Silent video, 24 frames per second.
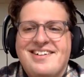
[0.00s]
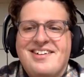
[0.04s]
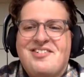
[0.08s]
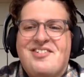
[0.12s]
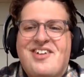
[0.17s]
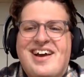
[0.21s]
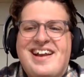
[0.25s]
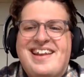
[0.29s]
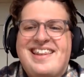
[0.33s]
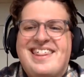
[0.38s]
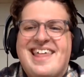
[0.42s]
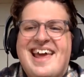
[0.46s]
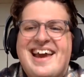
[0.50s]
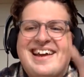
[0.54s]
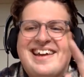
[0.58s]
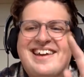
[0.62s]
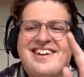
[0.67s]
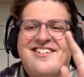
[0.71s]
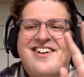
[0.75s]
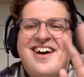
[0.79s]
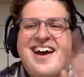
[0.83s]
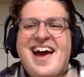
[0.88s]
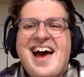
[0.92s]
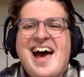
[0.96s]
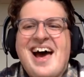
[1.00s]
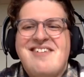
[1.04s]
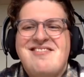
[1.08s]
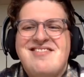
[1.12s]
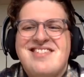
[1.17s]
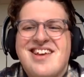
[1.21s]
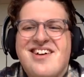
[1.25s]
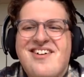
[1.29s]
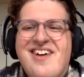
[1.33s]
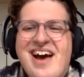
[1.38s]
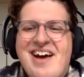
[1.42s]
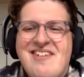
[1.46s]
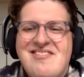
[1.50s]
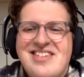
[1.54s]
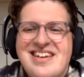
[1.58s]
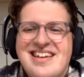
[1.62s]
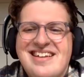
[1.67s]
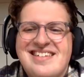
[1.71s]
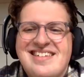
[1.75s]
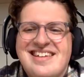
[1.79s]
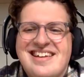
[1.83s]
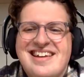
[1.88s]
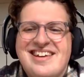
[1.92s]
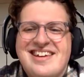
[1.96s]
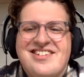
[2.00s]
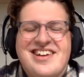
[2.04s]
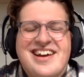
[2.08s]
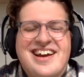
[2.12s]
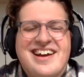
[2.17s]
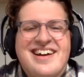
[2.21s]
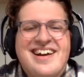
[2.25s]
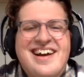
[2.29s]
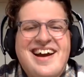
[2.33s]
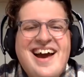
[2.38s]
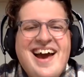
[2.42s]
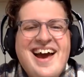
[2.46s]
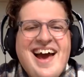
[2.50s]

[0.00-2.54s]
But thank you. I'm so happy to see you here.